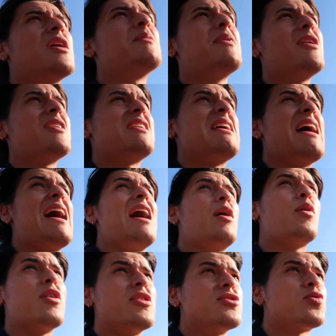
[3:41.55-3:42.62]
we've got about an
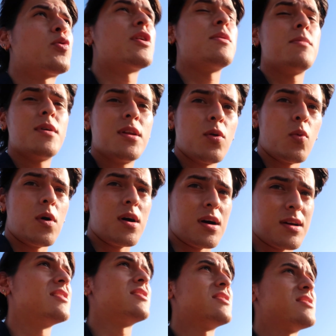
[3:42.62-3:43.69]
hour and 20 minute
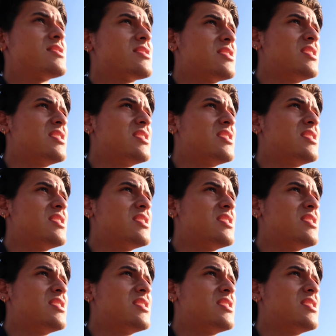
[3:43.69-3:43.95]
walk to this